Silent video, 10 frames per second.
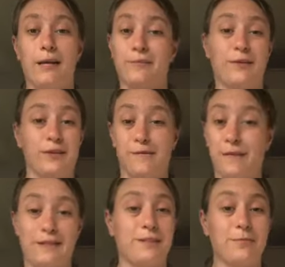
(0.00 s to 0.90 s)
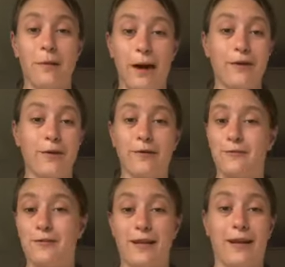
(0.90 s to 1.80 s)
is because it fits into my
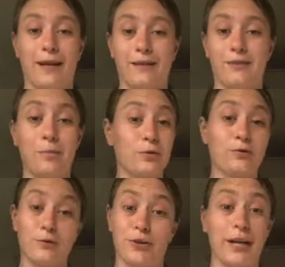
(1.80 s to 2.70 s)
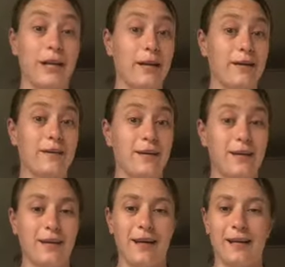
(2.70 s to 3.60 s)
macros, it supports my training,
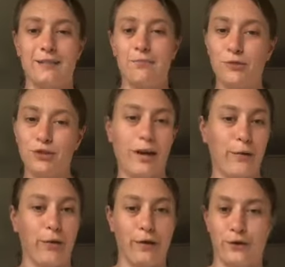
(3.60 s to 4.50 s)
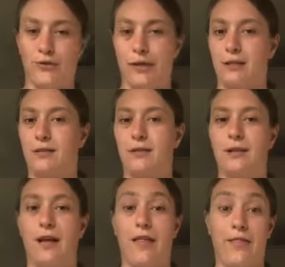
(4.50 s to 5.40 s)
it's a much healthier treat.
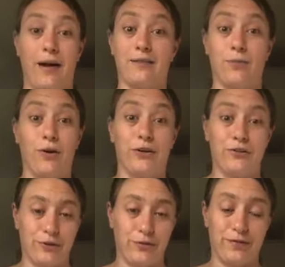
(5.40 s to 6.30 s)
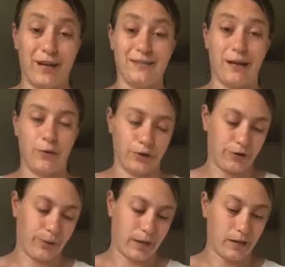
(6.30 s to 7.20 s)
That's what I do, that's how I
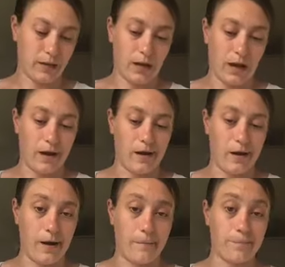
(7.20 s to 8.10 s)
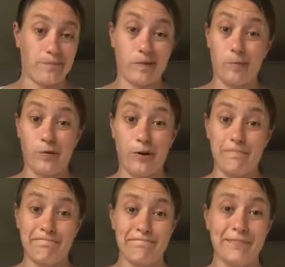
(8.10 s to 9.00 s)
do it.
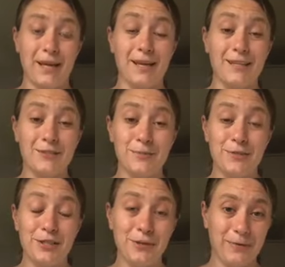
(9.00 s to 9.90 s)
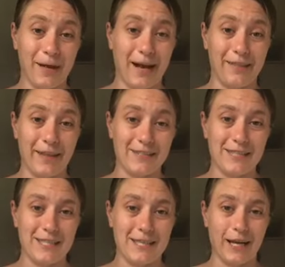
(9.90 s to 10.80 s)
But it is up to you at the end
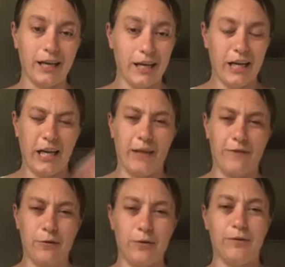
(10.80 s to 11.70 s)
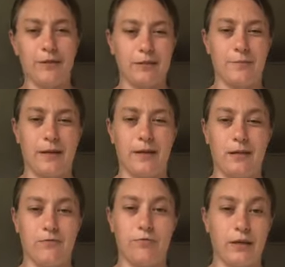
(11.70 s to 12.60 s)
of the day. If you want the
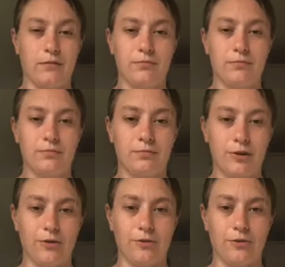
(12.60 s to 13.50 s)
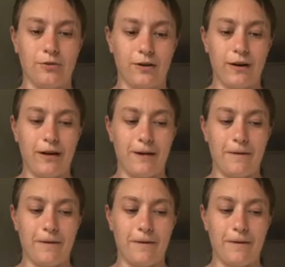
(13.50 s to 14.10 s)
recipe written or